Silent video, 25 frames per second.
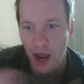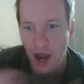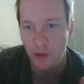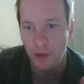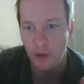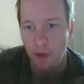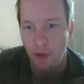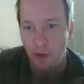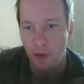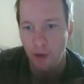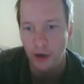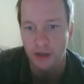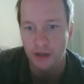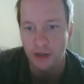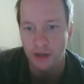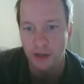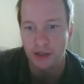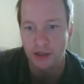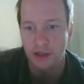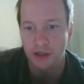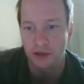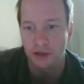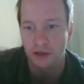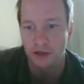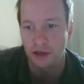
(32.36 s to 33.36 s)
market.
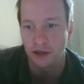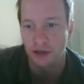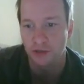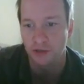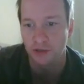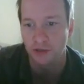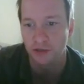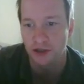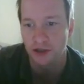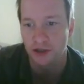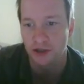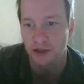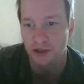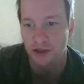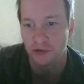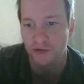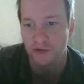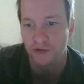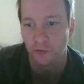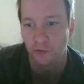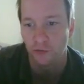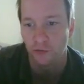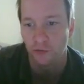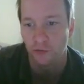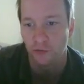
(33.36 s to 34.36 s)
There's going to be two
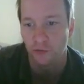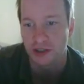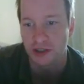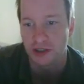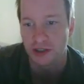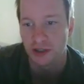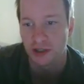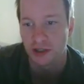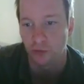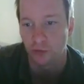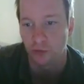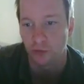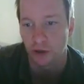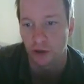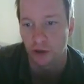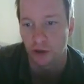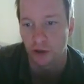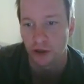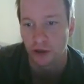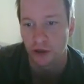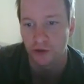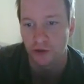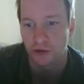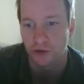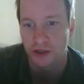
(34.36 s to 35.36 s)
different ways that we're going to
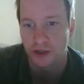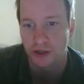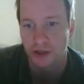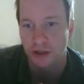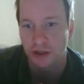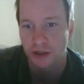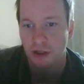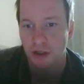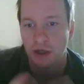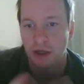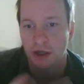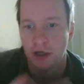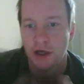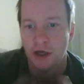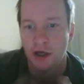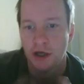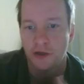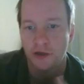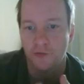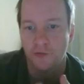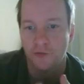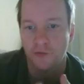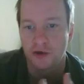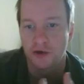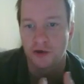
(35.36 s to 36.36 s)
do this. The
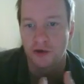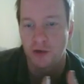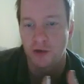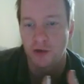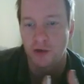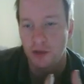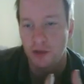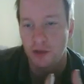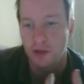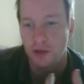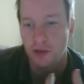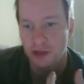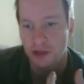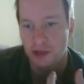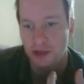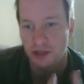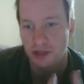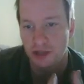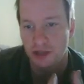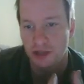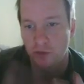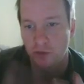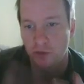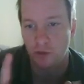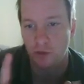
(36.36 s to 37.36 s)
first way, which is this
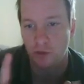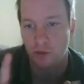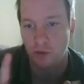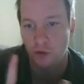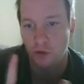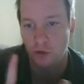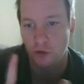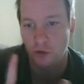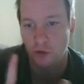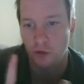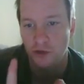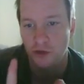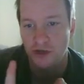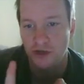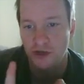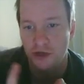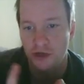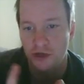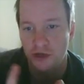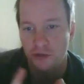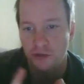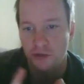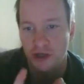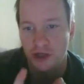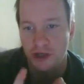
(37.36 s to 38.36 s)
one, we're going to be
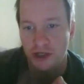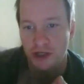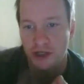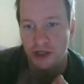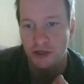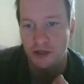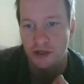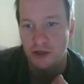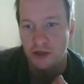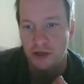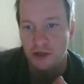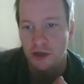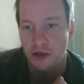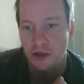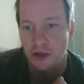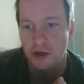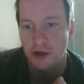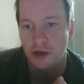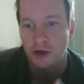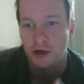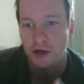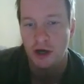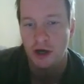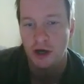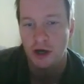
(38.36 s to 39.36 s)
doing
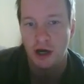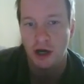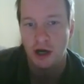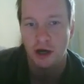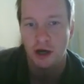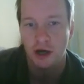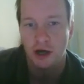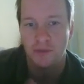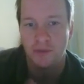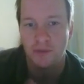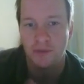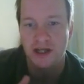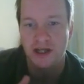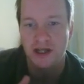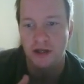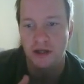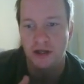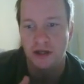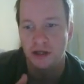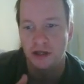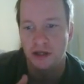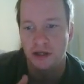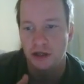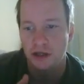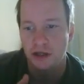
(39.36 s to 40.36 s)

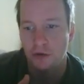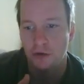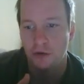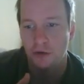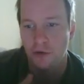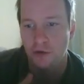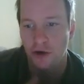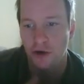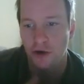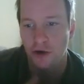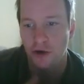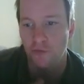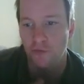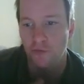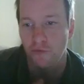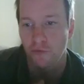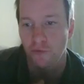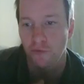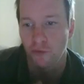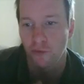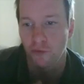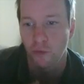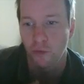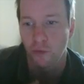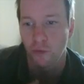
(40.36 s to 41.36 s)
basically going
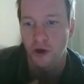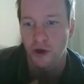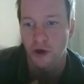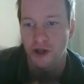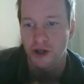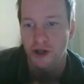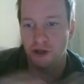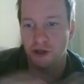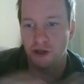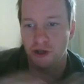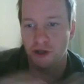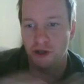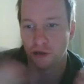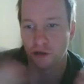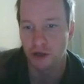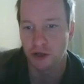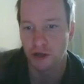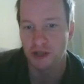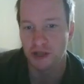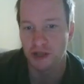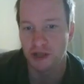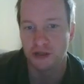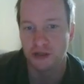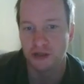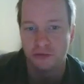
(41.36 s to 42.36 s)
over what you're
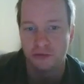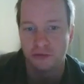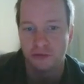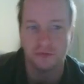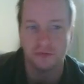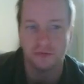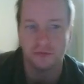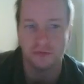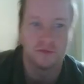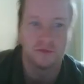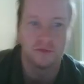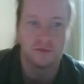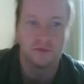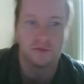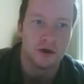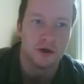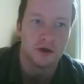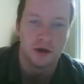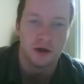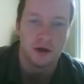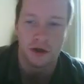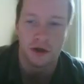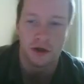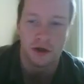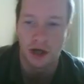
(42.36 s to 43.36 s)
into,
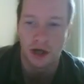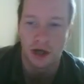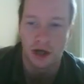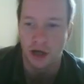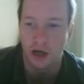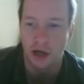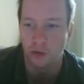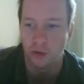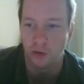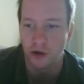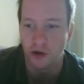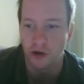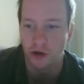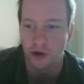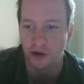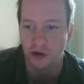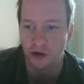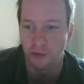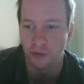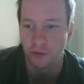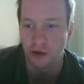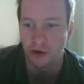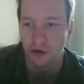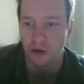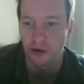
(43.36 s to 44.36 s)
what you're
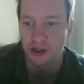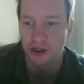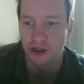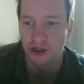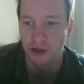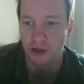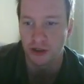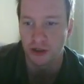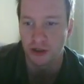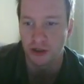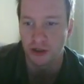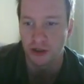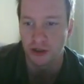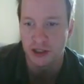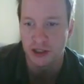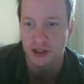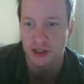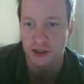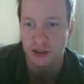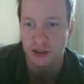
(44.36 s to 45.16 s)
personally,